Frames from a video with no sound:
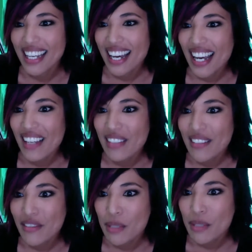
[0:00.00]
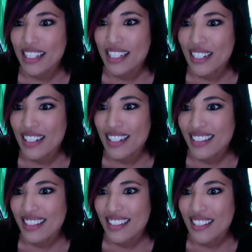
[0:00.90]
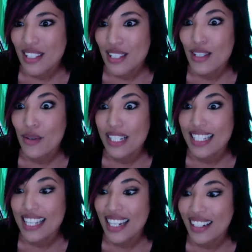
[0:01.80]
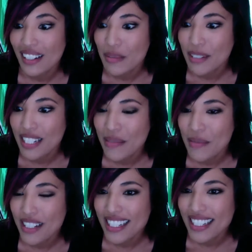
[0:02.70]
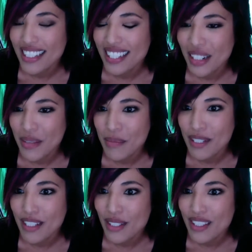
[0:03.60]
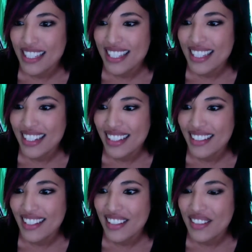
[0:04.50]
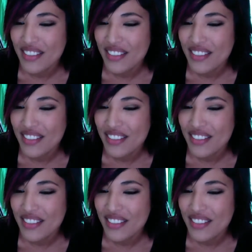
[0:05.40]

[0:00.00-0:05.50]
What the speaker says: I've never been so ecstatic on a Monday morning to get up and do things that I love.